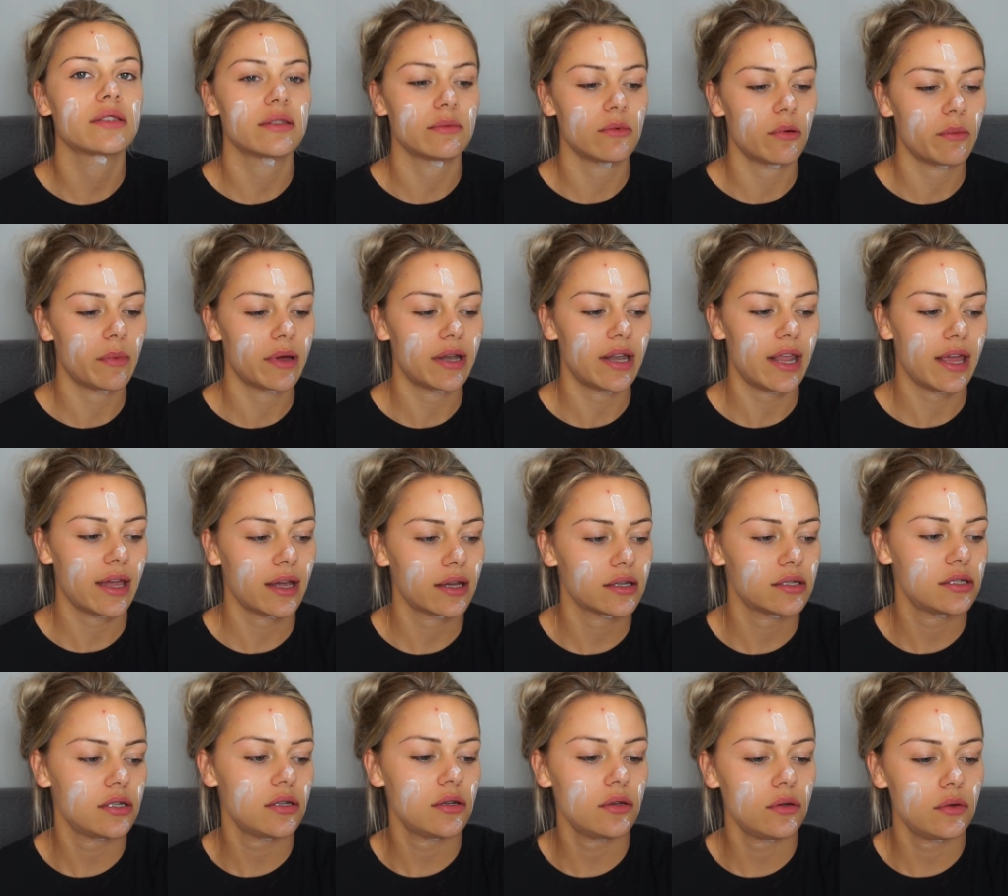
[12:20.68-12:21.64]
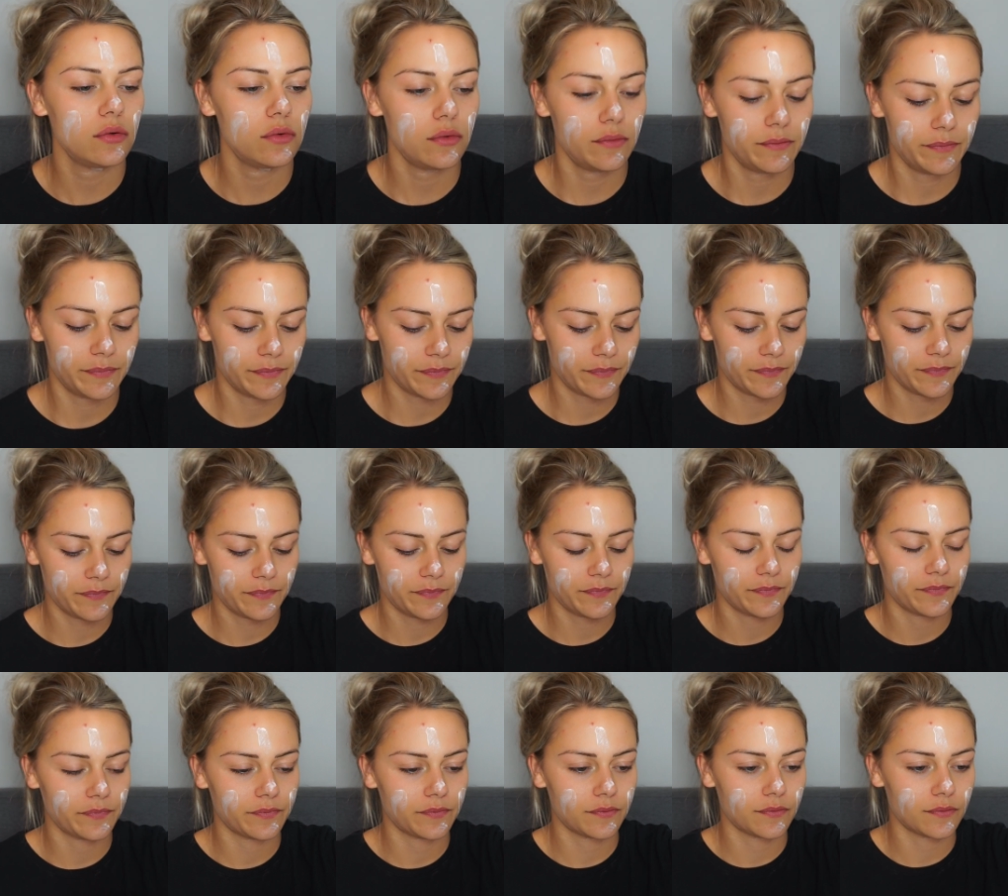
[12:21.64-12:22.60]
Some on my neck too.
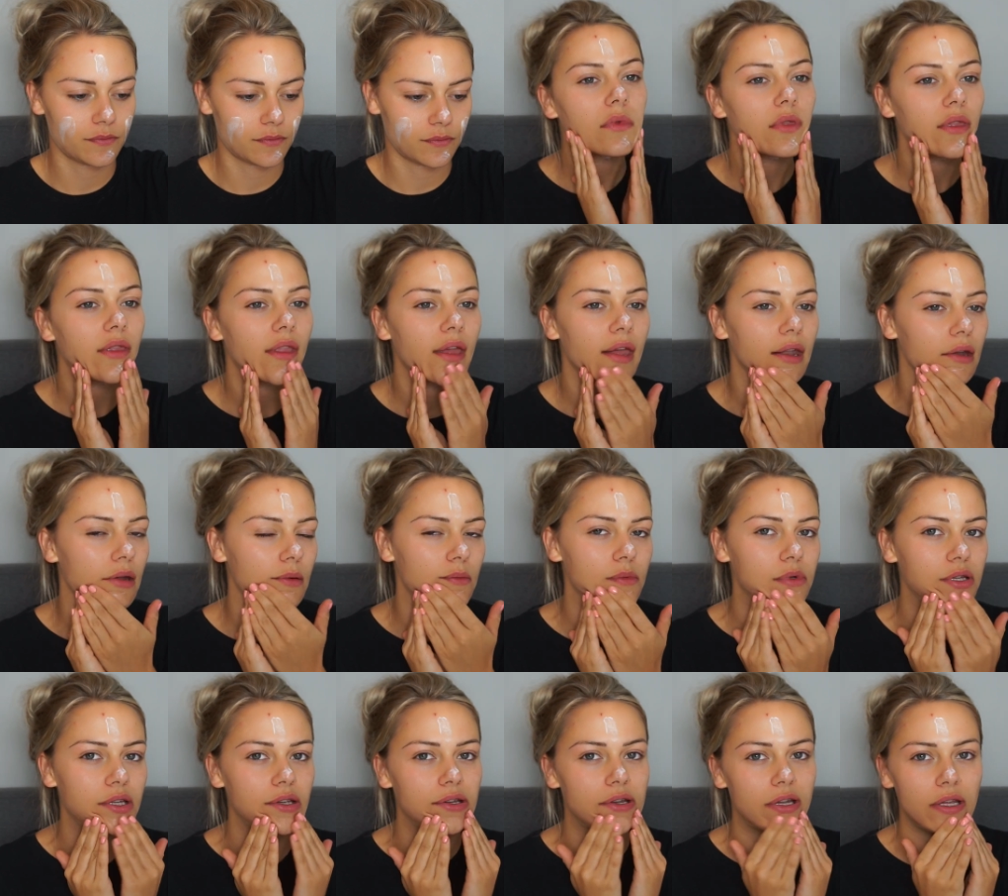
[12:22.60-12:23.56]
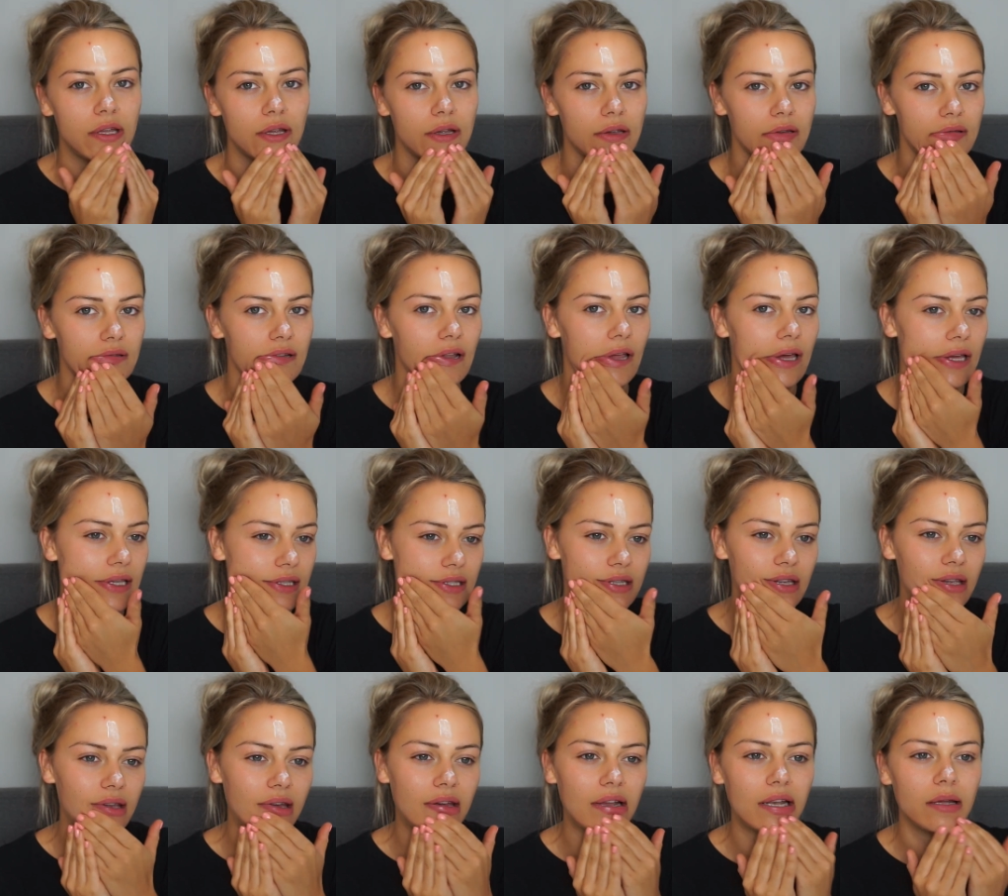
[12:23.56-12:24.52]
Then I'm just gonna use light
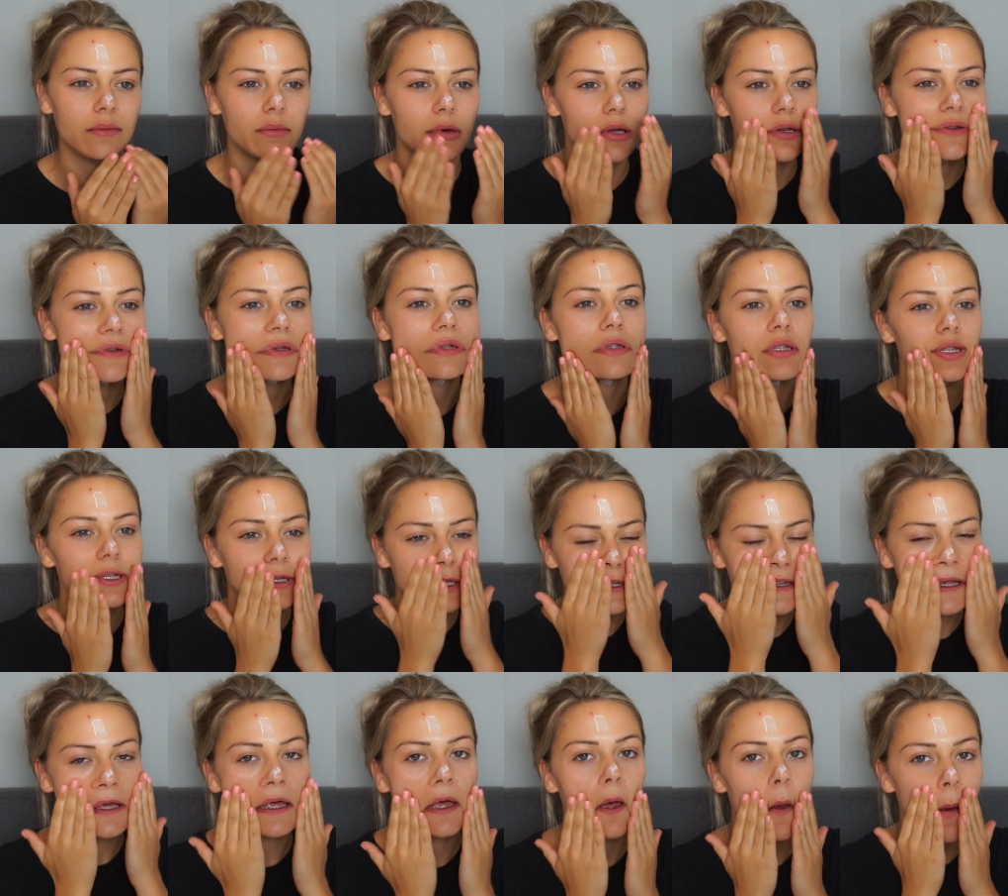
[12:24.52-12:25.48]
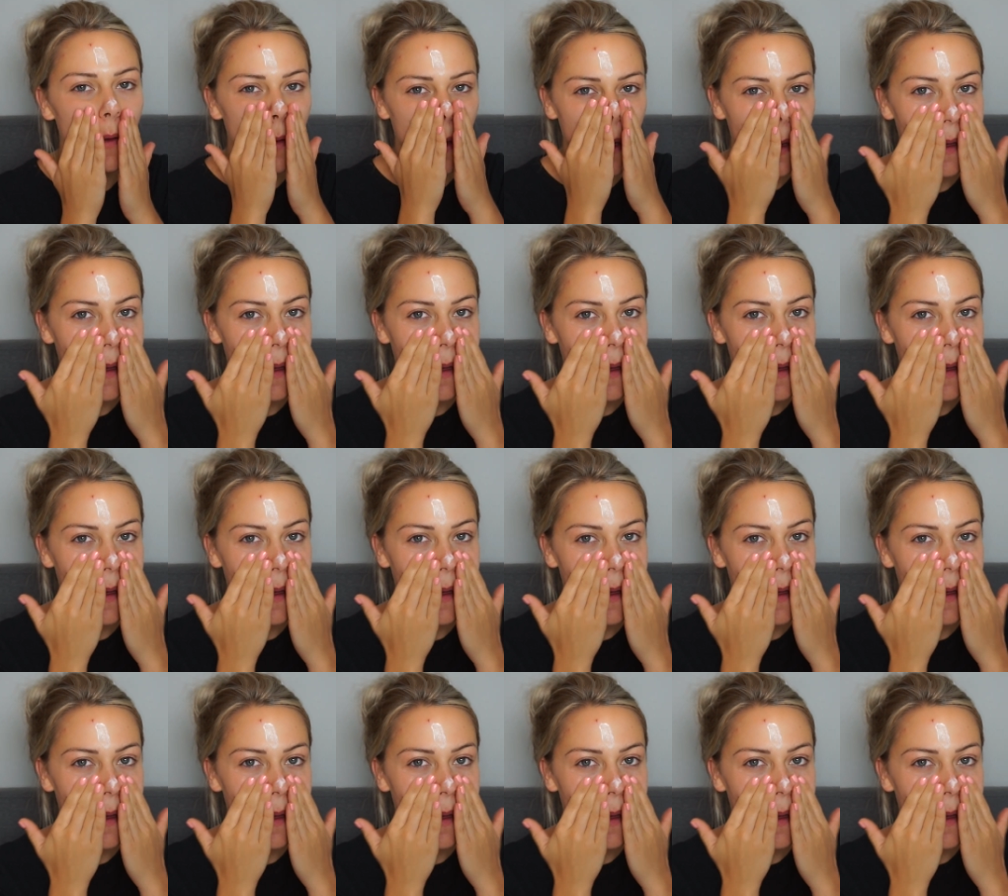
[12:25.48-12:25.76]
circular motions to